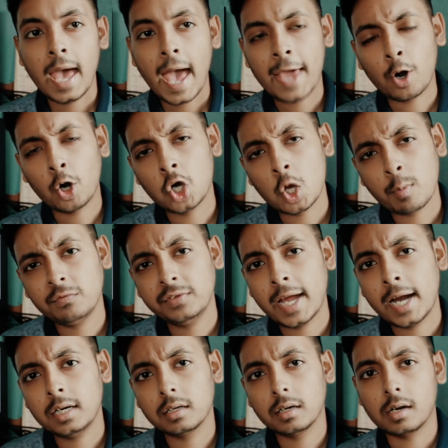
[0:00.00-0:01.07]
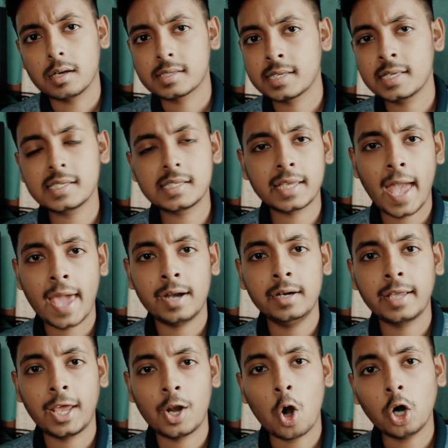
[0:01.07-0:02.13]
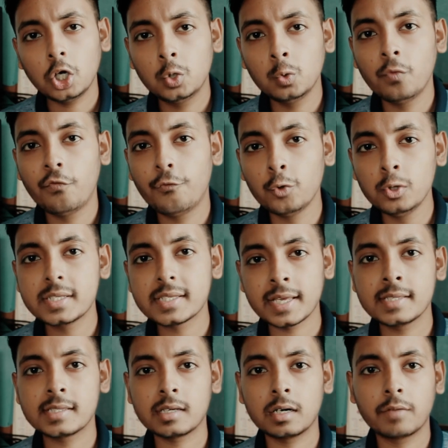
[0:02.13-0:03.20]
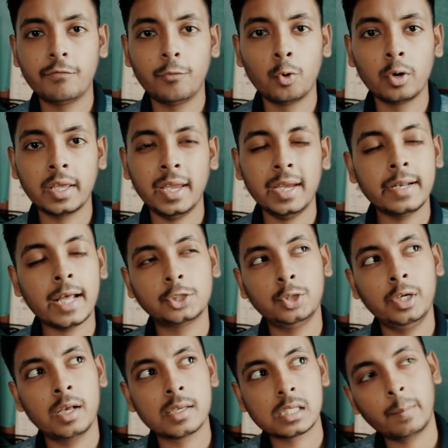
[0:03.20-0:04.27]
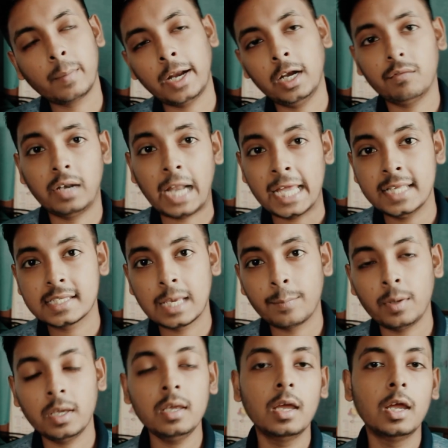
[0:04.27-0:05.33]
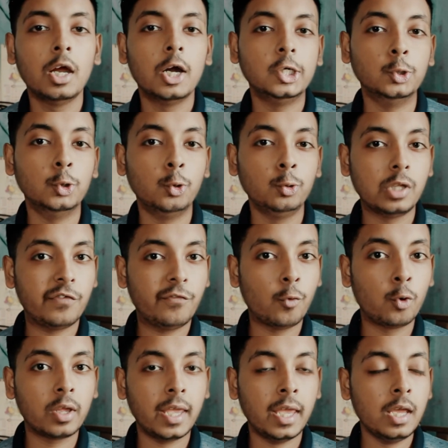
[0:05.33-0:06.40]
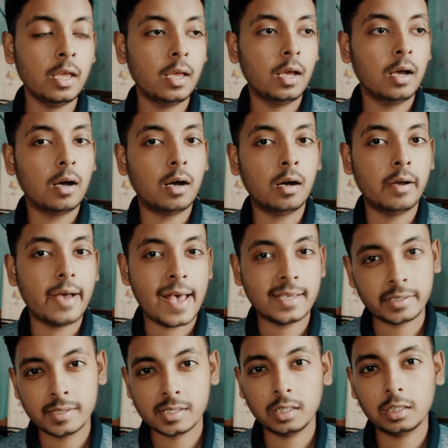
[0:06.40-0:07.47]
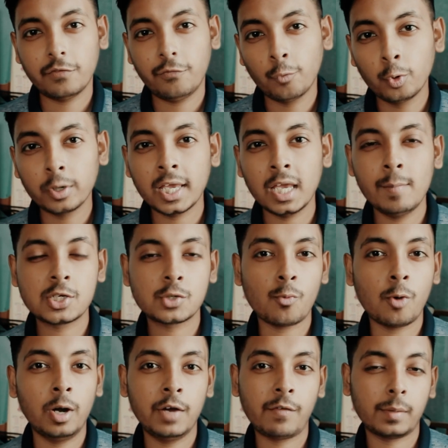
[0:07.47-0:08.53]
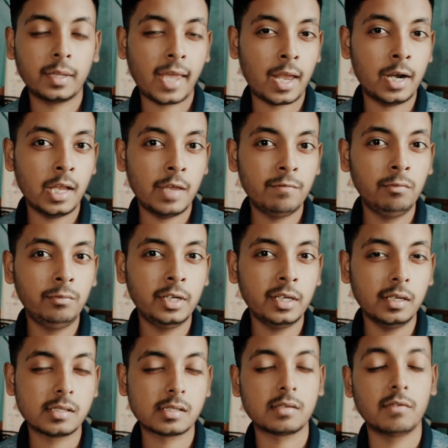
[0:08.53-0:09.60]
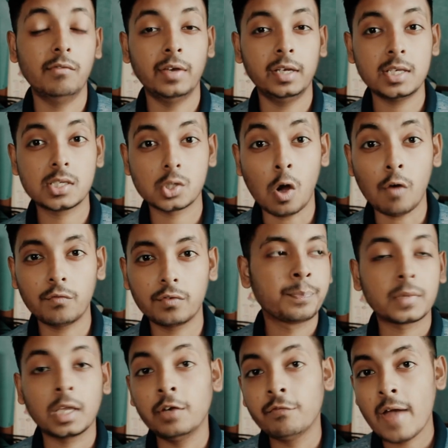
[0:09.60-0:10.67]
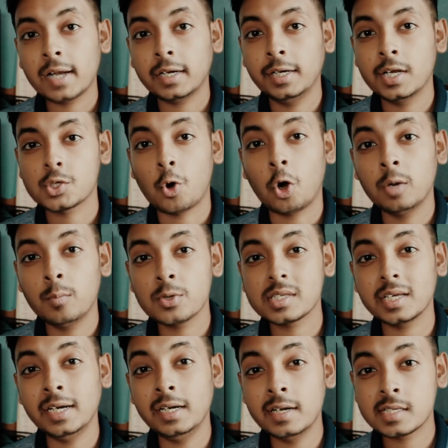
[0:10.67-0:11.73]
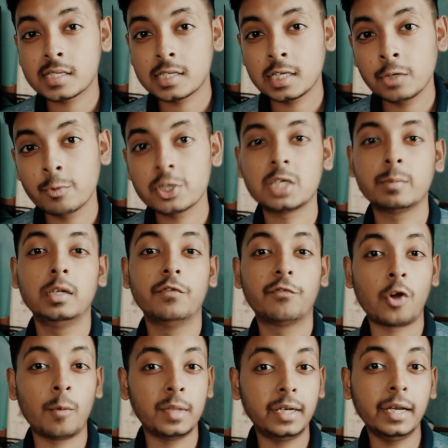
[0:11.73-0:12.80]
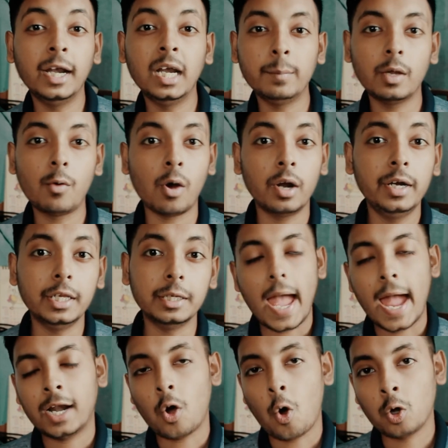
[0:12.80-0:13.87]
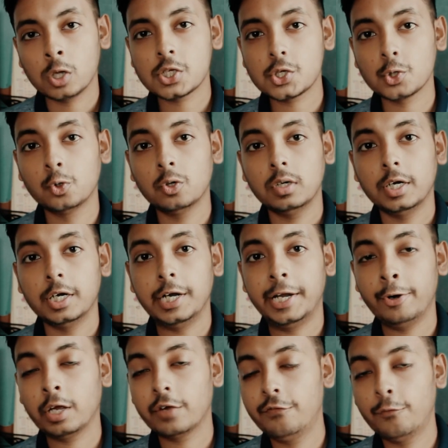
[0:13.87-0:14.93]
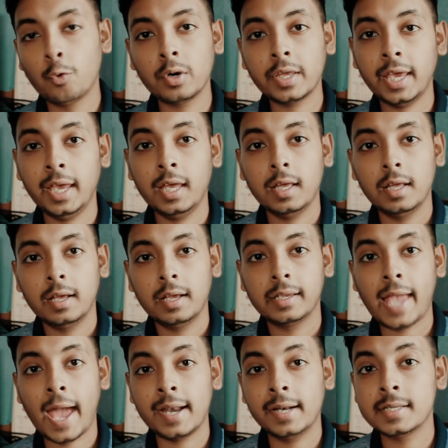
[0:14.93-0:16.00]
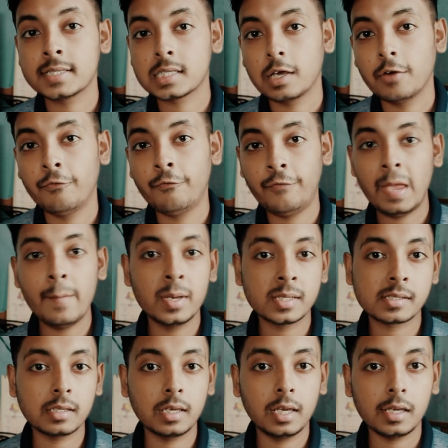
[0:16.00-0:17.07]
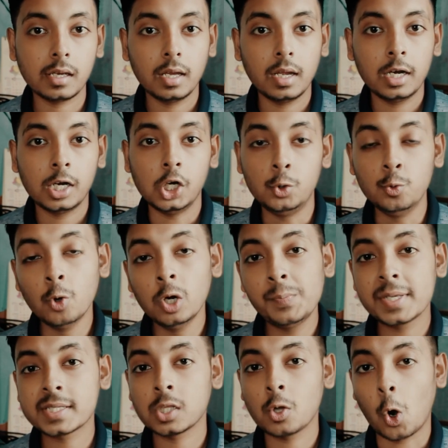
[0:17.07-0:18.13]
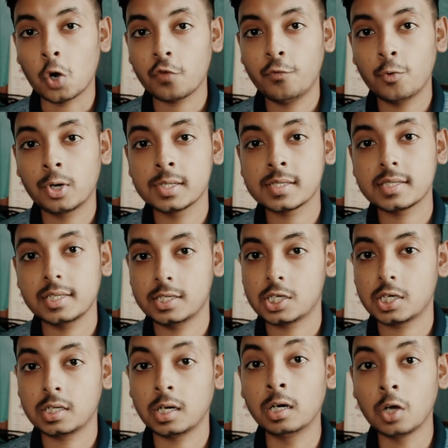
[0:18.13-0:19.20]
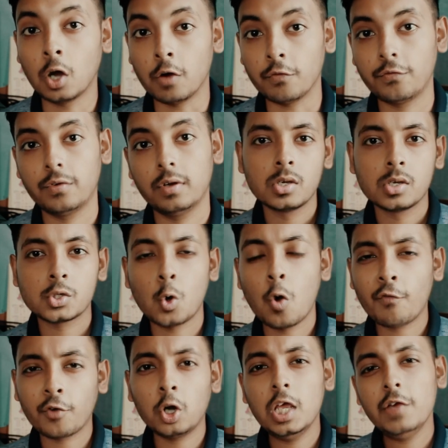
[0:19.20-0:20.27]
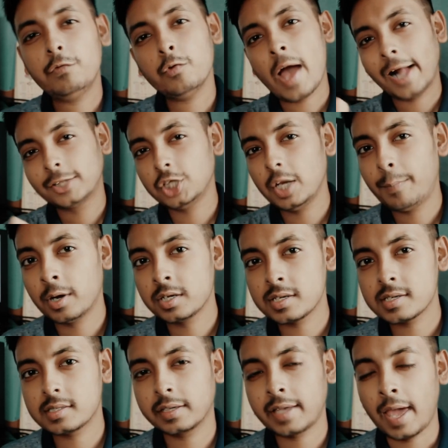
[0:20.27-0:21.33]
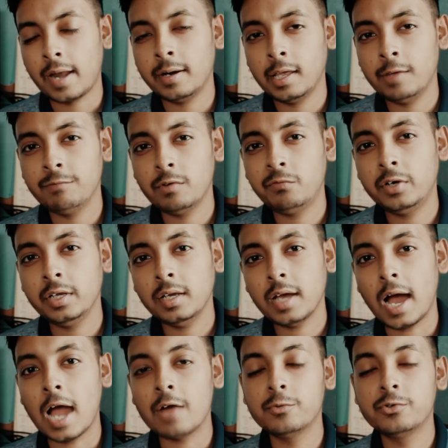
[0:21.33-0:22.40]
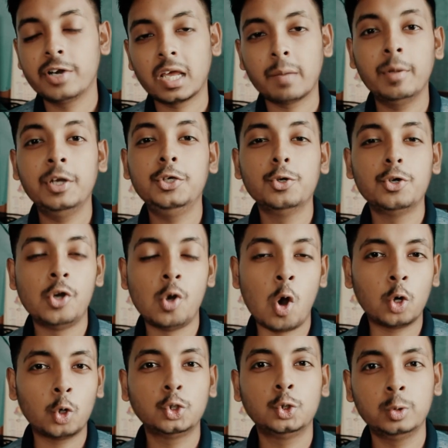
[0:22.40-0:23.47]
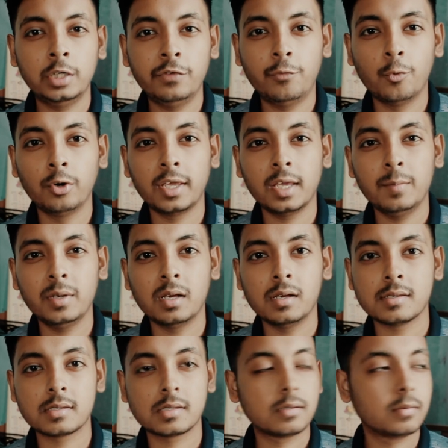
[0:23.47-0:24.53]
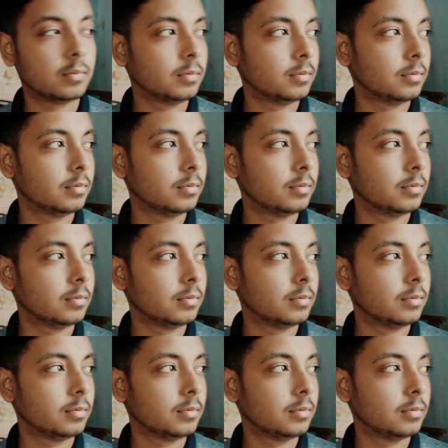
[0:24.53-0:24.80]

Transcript: And on top of that, since the Canon cannot do full sensor 4K, it actually does some kind of line skipping to do the 4K. As a result, the 4K image quality from the Canon M50 is very soft. In fact, it is almost indistinguishable from the 1080p quality. And also, during 4K, Canon's famous dual pixel autofocus is turned off. So overall, if you actually purchase the Canon M50, I would recommend you not to shoot in 4K because